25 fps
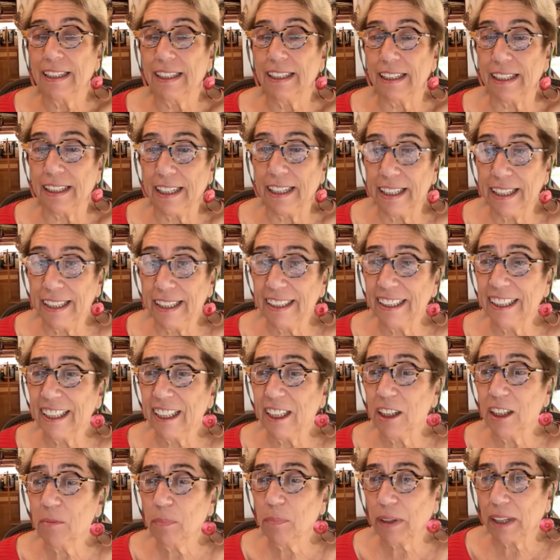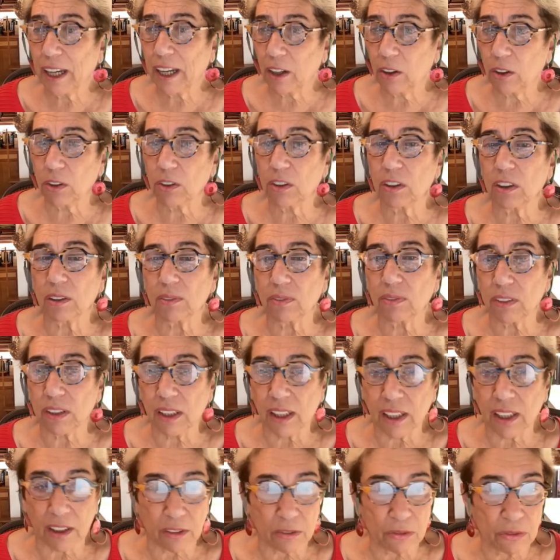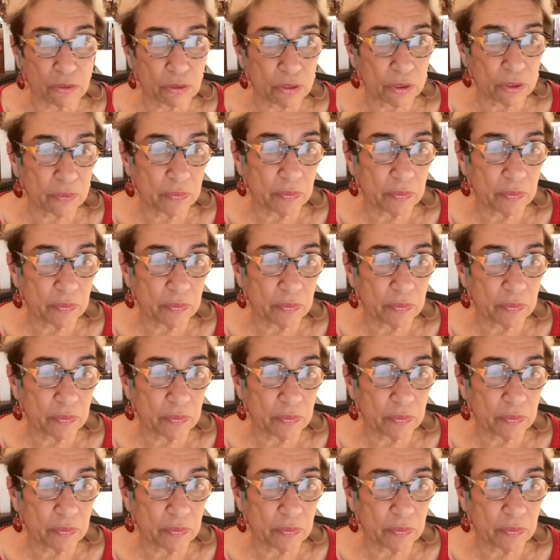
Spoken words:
the healing power of love.